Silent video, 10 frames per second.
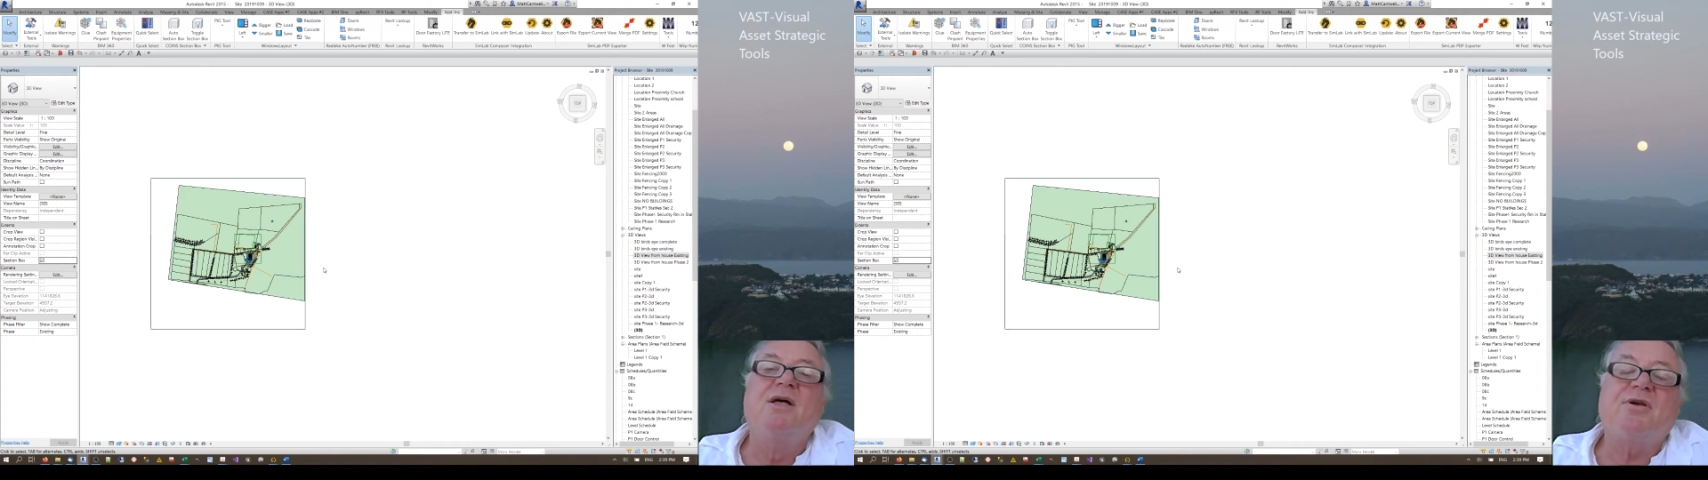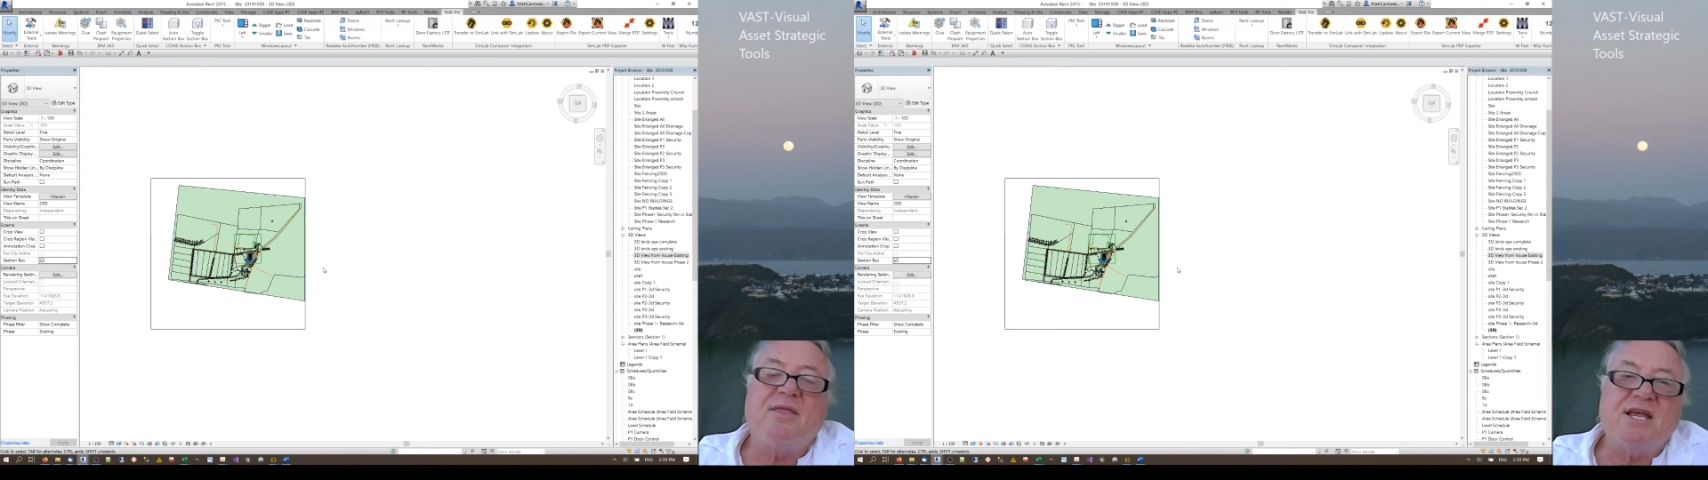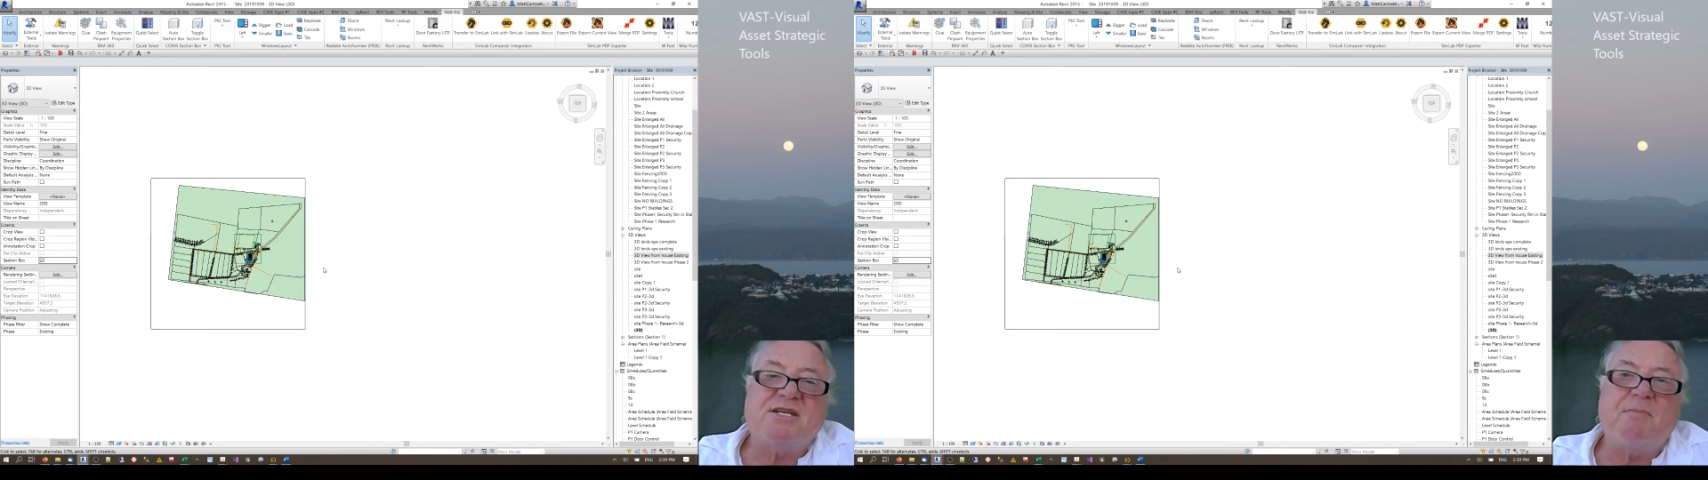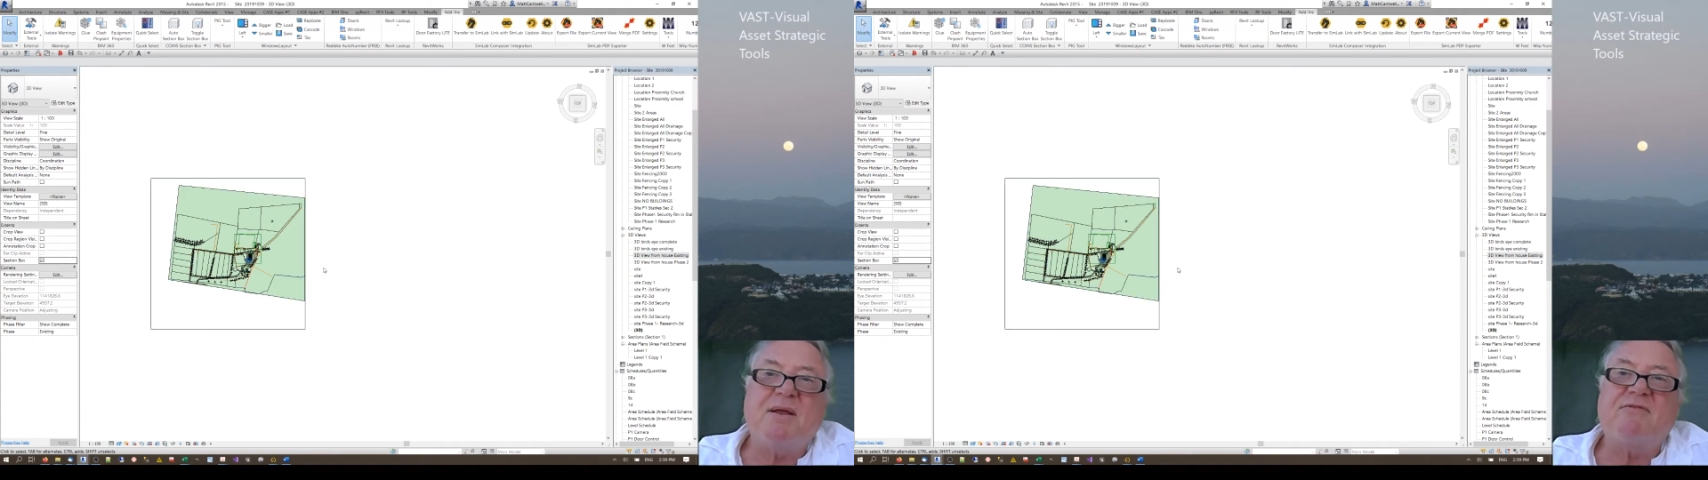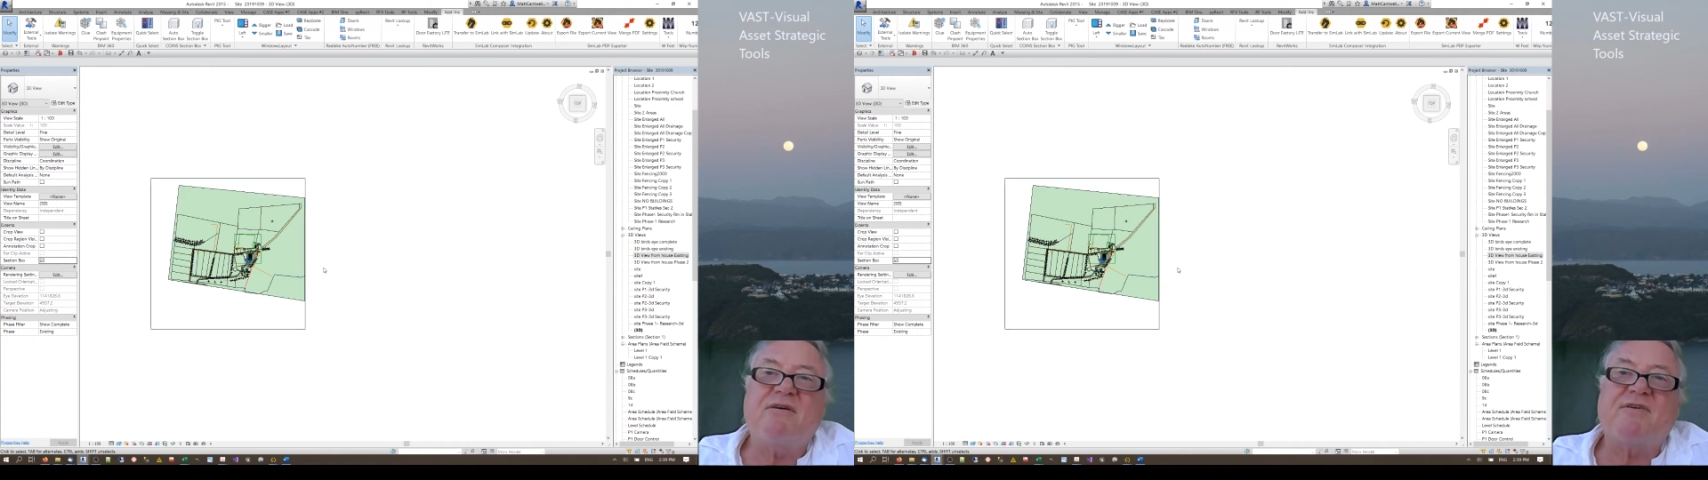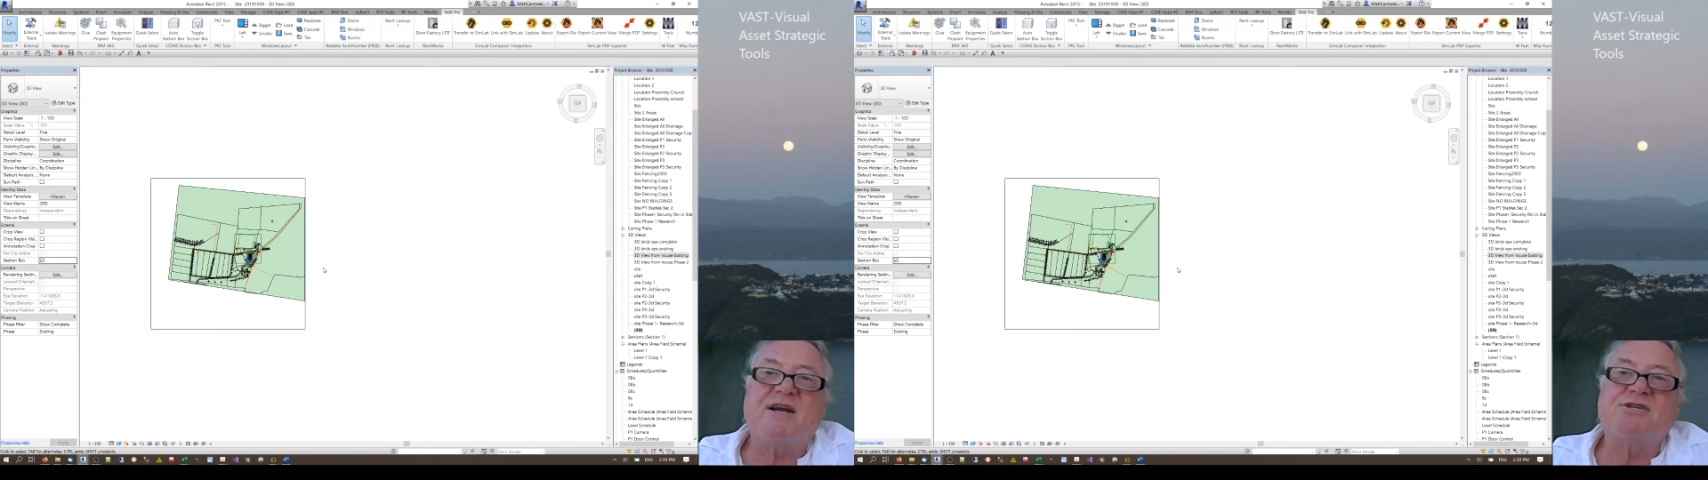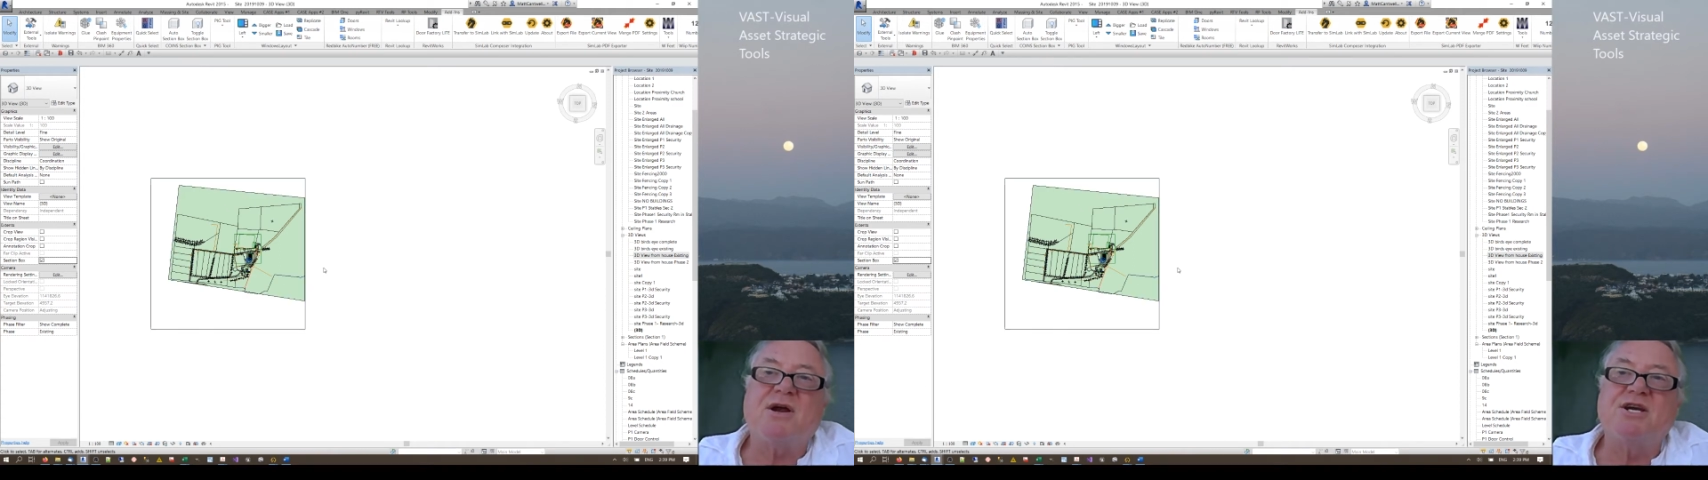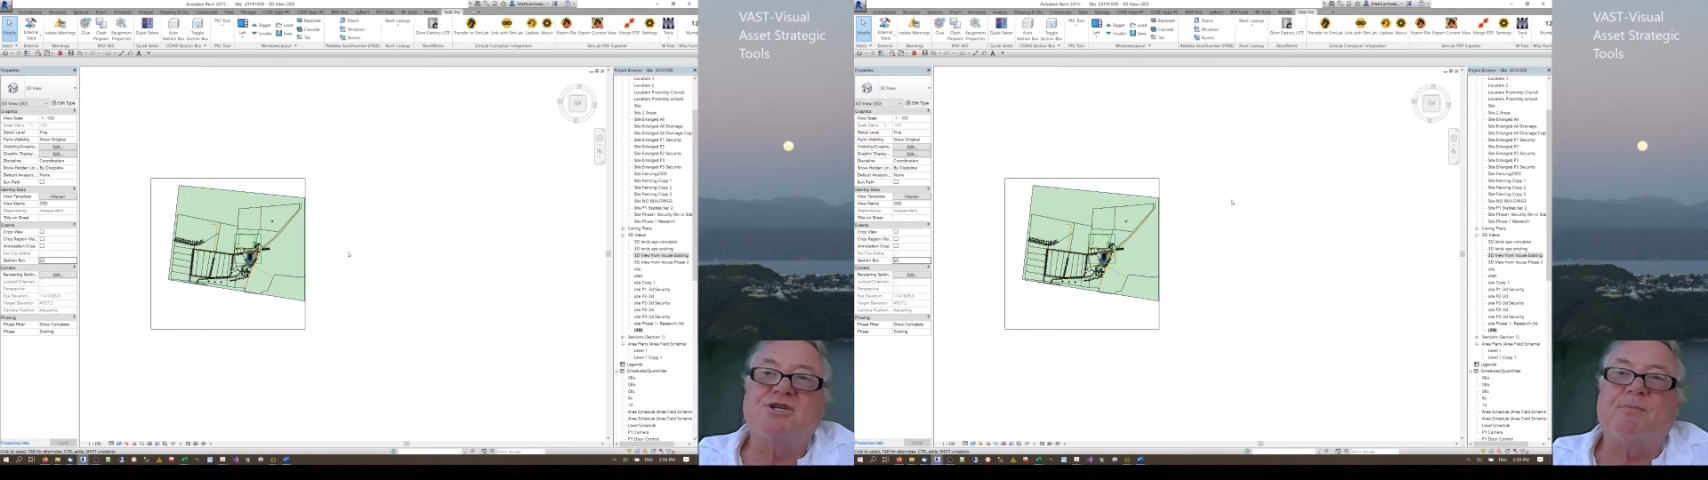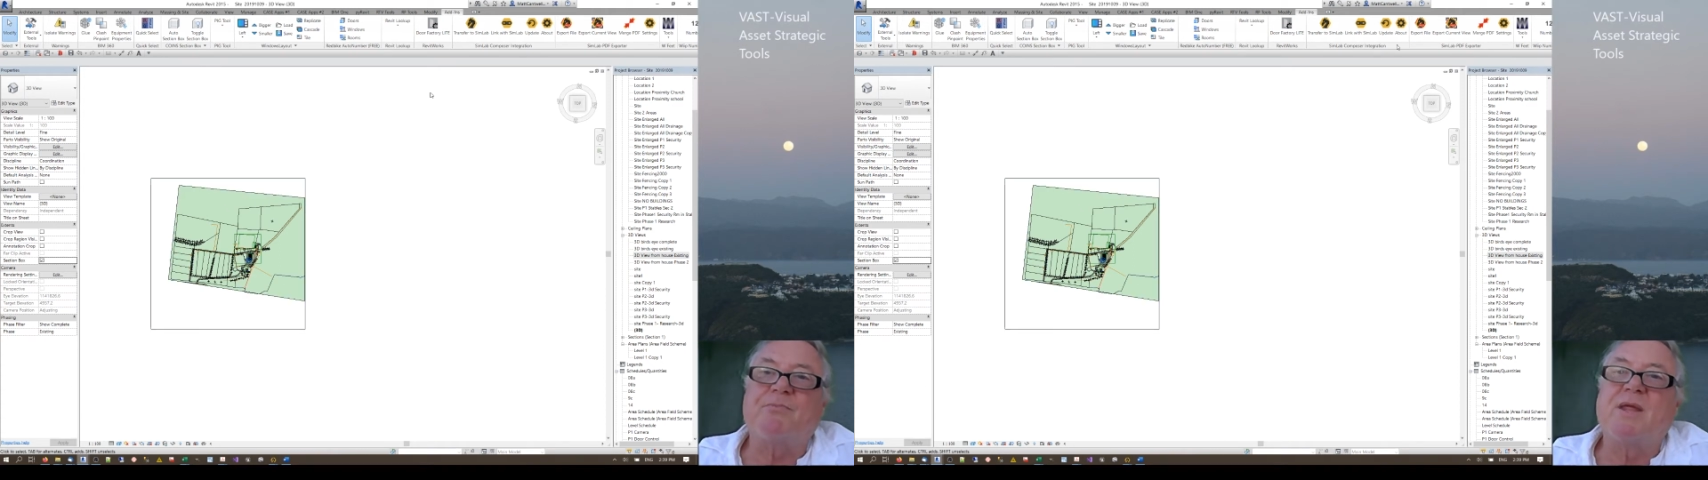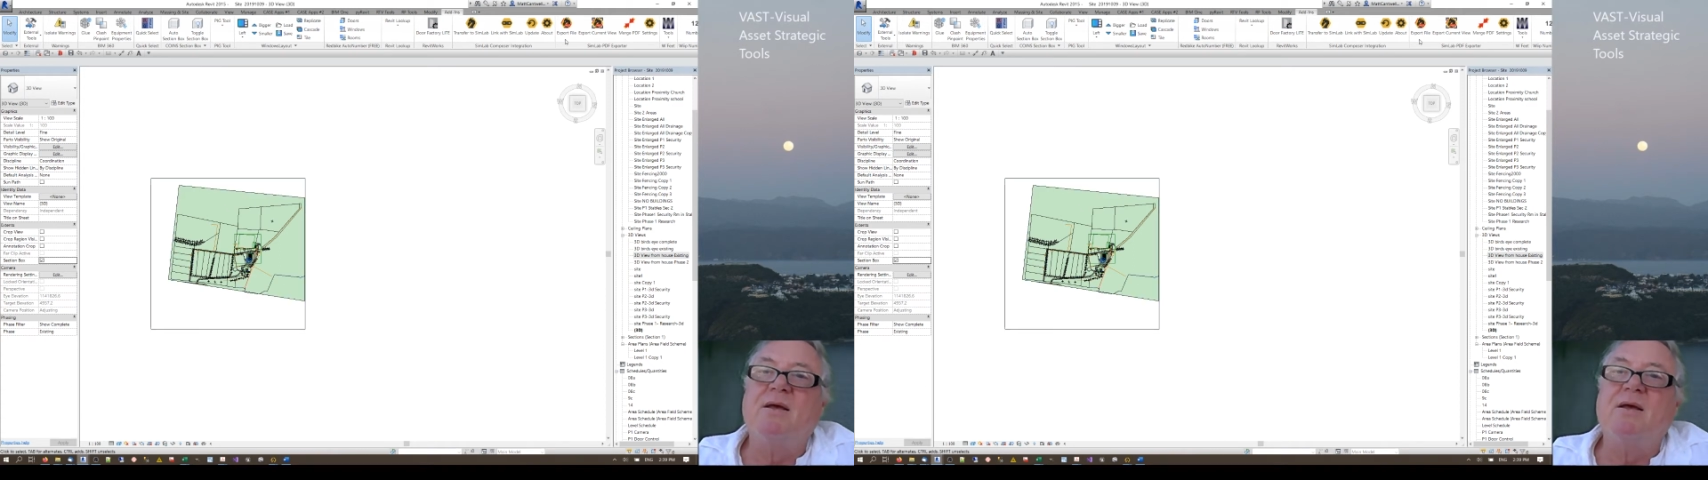So that's a bit of a frustration.